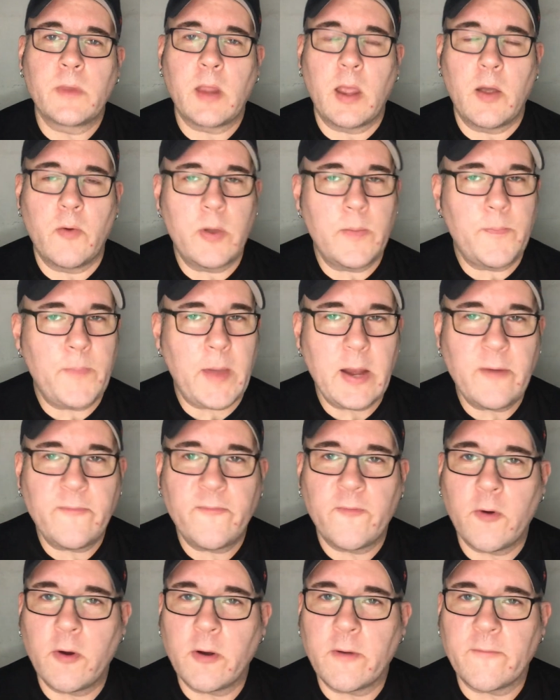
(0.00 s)
and we paid
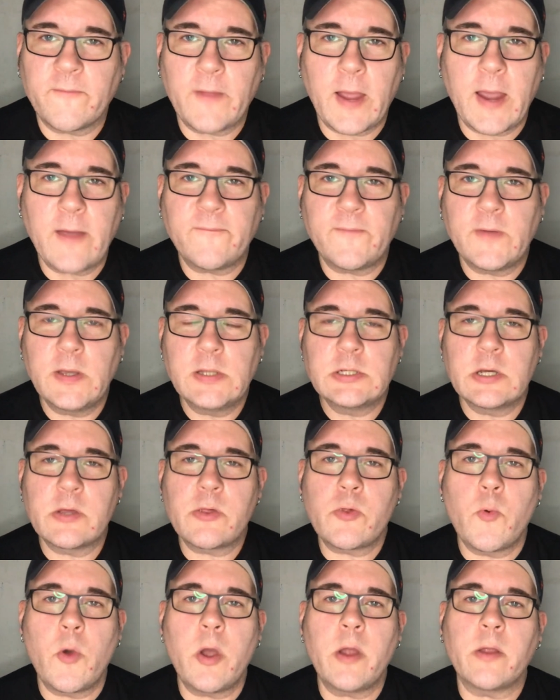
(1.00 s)
for it a flat fee
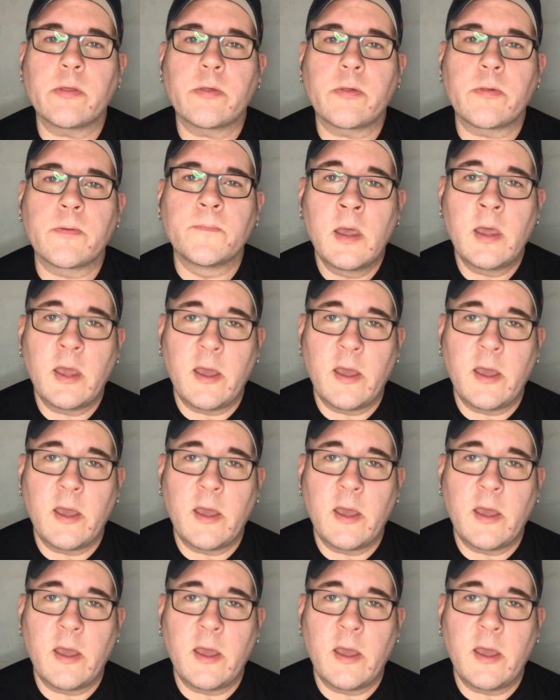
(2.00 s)
just once.